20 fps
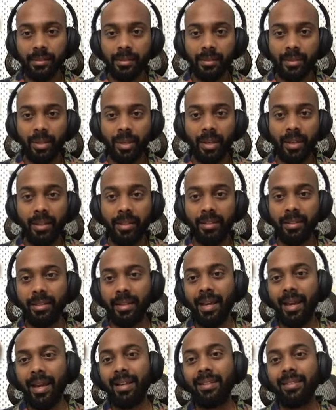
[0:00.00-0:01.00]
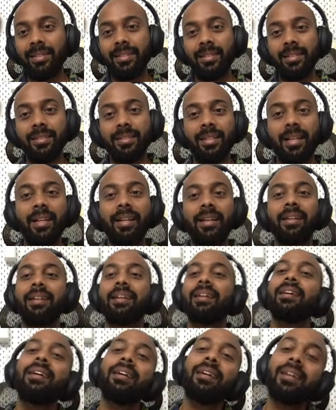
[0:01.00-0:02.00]
okay, yeah, this is getting
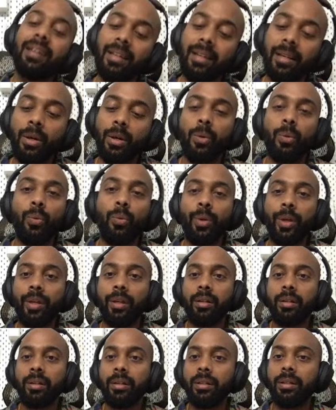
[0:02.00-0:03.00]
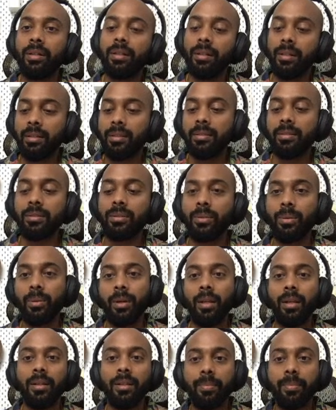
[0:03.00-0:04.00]
weird. So
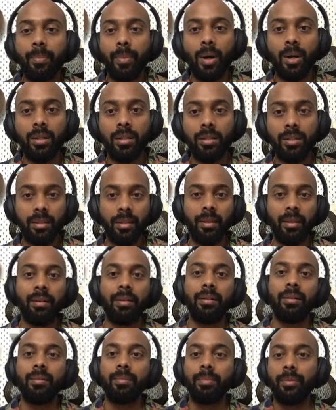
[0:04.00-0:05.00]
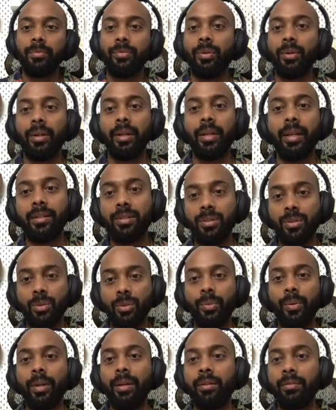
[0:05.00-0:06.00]
I'll pause here before it gets
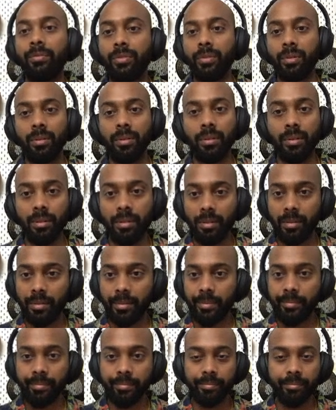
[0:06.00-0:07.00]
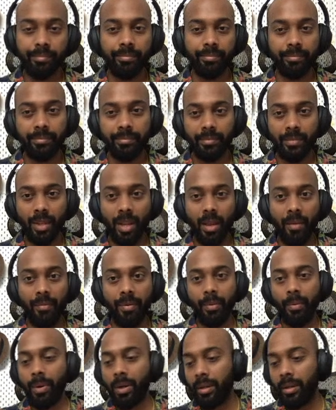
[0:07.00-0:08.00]
too weird for
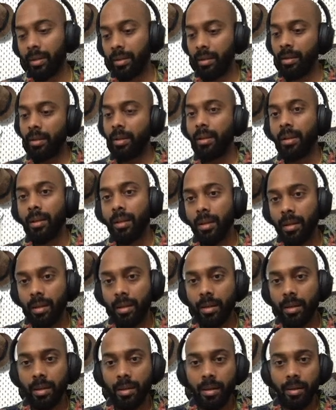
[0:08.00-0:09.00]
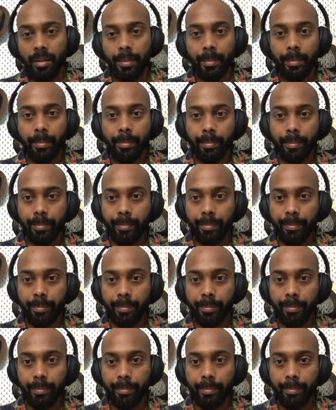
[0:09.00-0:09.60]
everyone. Um,